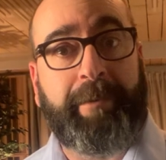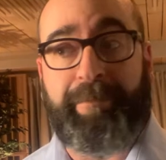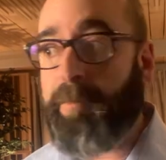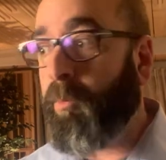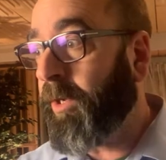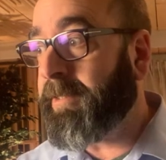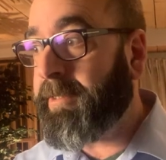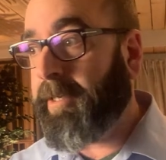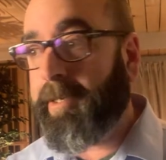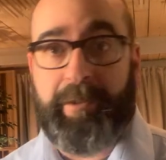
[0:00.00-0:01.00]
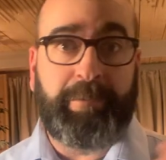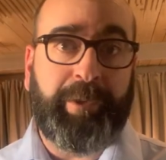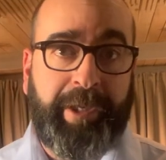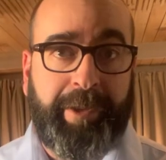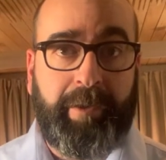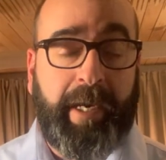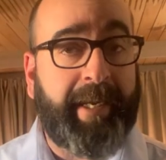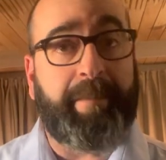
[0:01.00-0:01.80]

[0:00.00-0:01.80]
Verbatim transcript: from one style to another. Again,